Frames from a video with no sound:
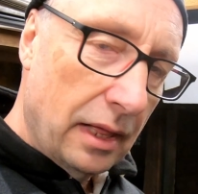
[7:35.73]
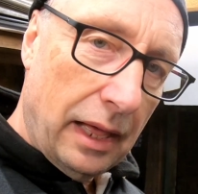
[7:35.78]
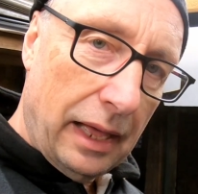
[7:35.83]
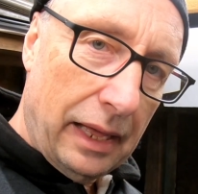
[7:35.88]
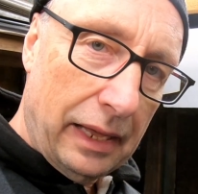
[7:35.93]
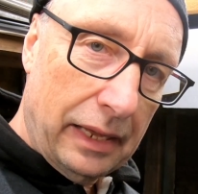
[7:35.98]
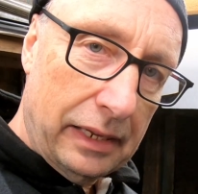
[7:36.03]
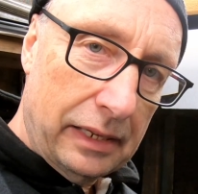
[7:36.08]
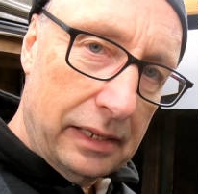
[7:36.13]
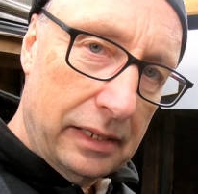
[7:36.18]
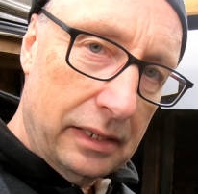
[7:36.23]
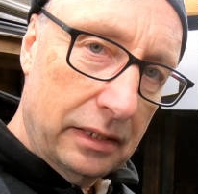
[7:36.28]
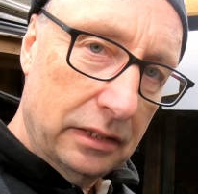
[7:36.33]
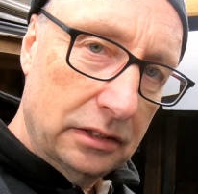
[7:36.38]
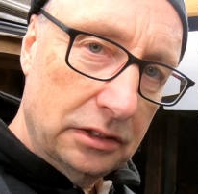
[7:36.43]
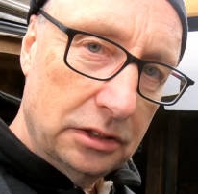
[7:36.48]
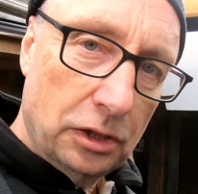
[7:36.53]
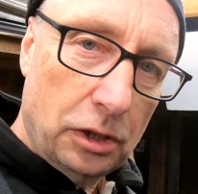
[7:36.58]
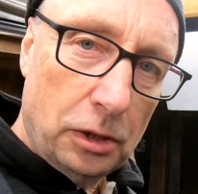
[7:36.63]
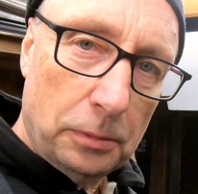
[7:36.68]
a
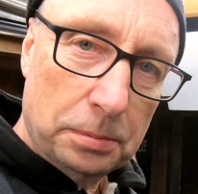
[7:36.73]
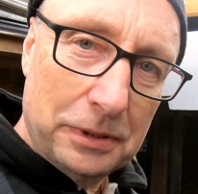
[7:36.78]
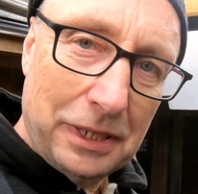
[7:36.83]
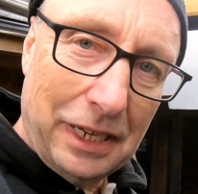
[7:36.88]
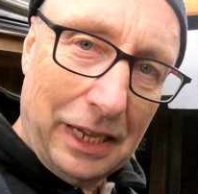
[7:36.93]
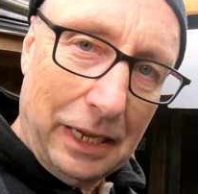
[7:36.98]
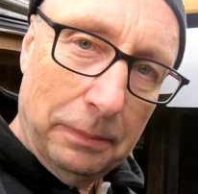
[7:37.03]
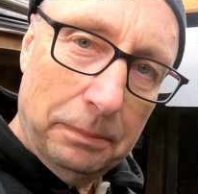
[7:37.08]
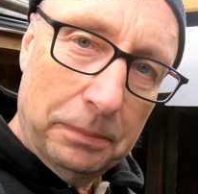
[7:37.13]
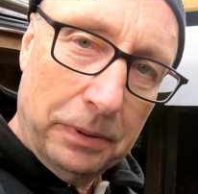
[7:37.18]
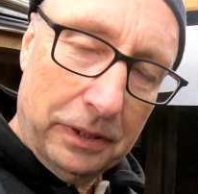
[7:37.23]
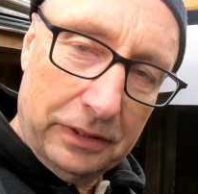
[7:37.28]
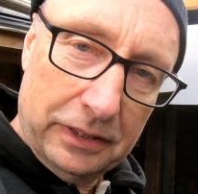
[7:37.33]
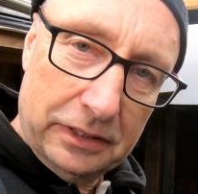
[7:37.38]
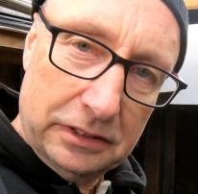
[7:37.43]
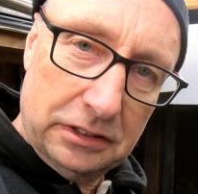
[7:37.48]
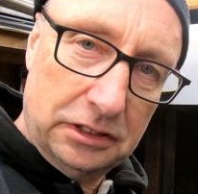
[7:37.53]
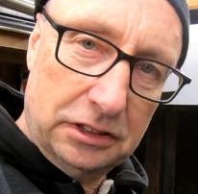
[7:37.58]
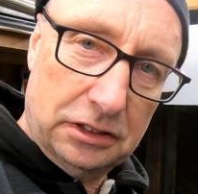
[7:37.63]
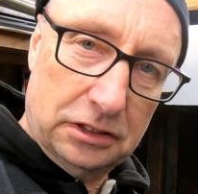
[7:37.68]
sharp tap, and
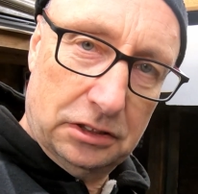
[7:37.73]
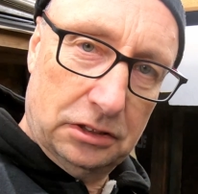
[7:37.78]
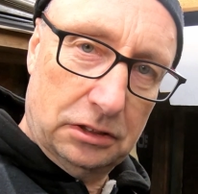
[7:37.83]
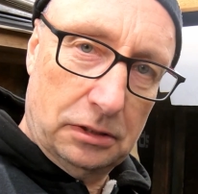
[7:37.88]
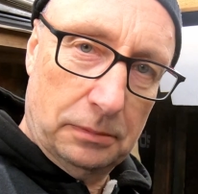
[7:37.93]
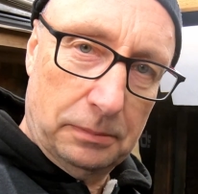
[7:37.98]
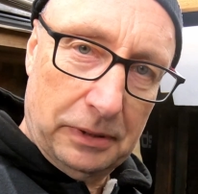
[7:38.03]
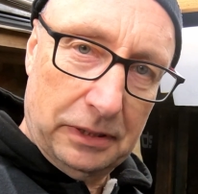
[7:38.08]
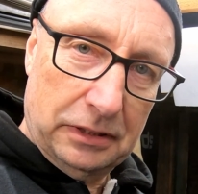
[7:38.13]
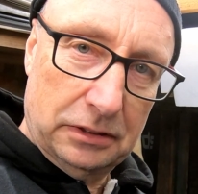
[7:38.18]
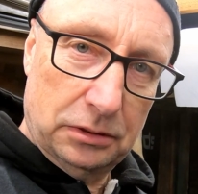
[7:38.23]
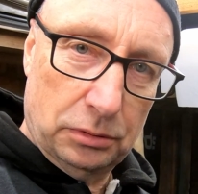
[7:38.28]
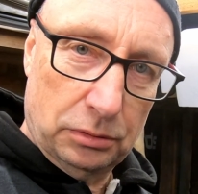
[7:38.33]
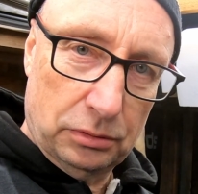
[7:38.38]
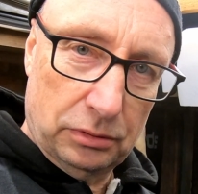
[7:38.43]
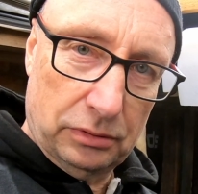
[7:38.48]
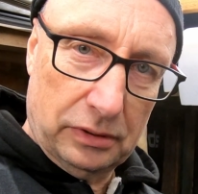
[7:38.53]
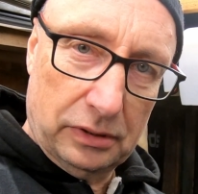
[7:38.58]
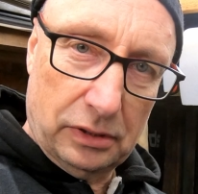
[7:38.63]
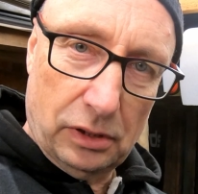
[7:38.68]
that's just to make sure
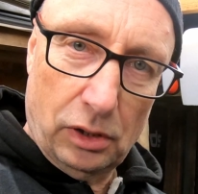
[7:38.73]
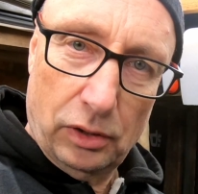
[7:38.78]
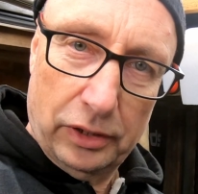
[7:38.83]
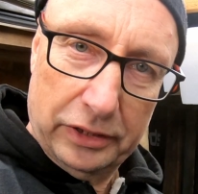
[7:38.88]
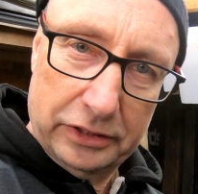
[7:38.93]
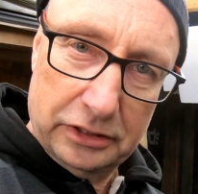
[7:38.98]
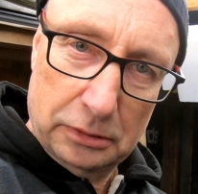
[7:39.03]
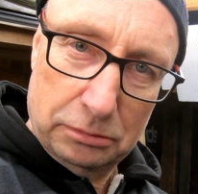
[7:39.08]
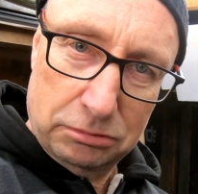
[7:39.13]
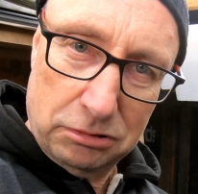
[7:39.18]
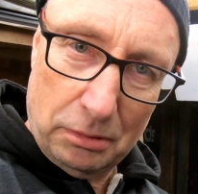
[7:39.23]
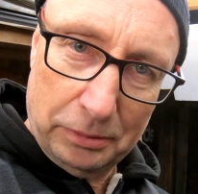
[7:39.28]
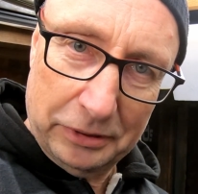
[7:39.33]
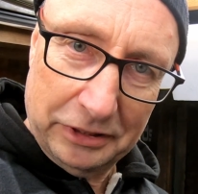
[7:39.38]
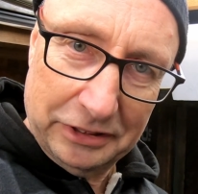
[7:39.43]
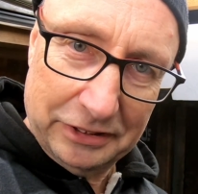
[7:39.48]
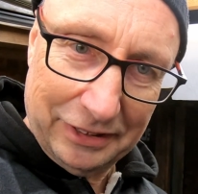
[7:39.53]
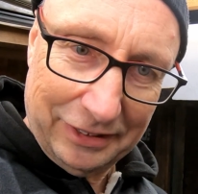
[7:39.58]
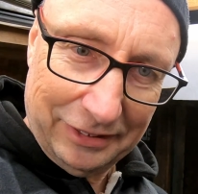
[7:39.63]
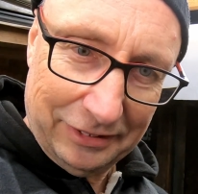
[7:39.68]
the collets are properly
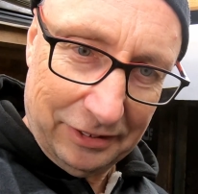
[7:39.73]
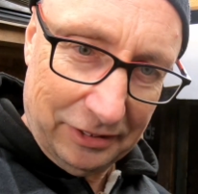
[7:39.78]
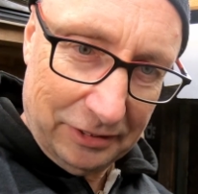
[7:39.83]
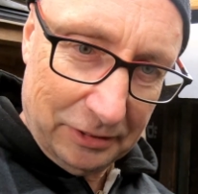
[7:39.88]
seated.